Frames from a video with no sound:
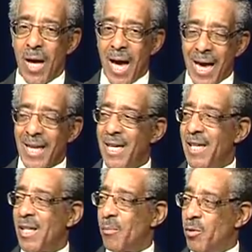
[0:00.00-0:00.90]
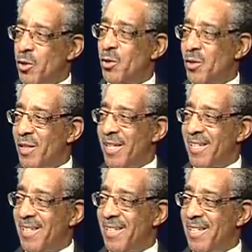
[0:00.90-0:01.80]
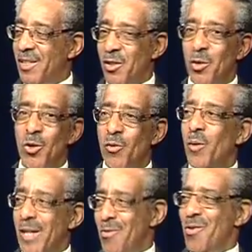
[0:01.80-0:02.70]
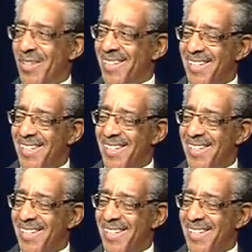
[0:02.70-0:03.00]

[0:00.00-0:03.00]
I can't get, but you can get to use for what I want.